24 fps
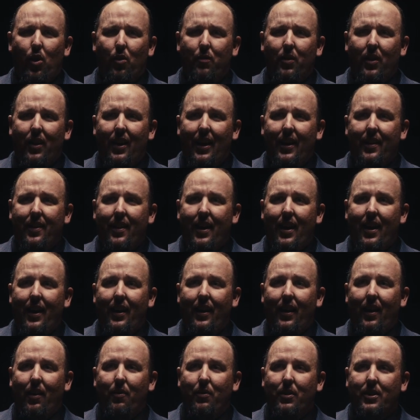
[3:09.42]
over like
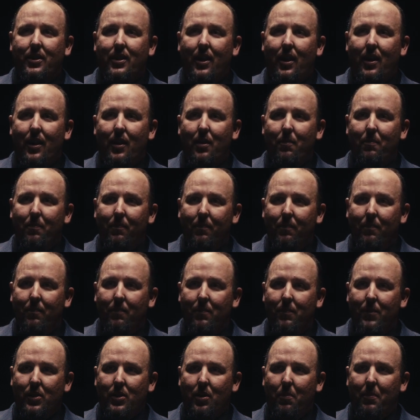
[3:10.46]
that every time
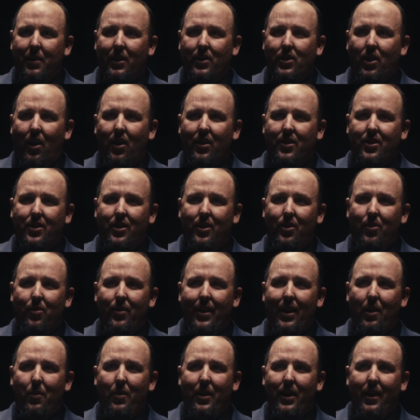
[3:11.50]
somebody talks to you
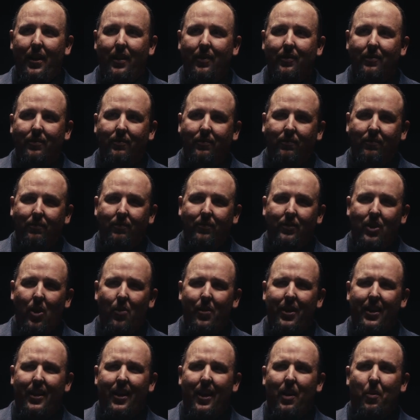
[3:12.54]
that way?
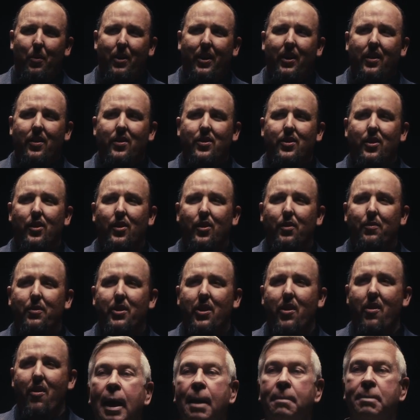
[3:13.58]
Tony got what he deserved.
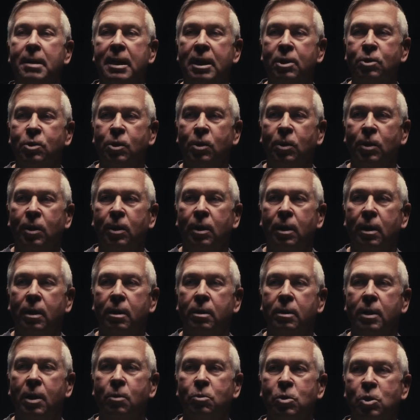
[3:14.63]
Ebenezer,
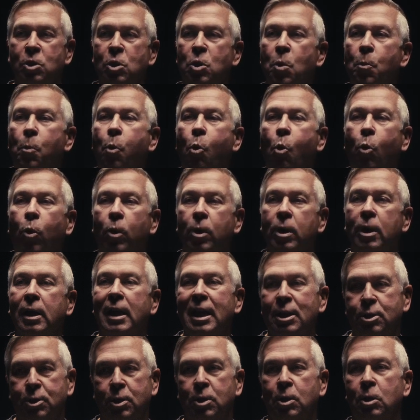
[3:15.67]
there was an important
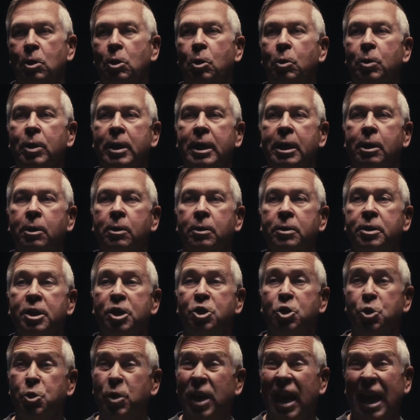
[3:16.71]
lesson to learn here.
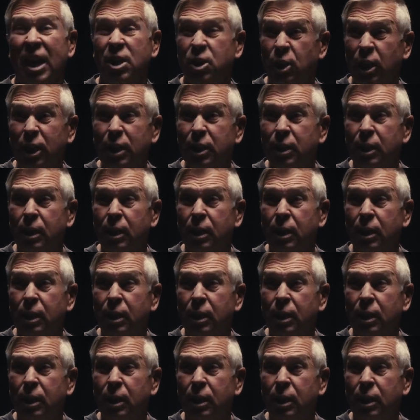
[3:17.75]
Did you catch it?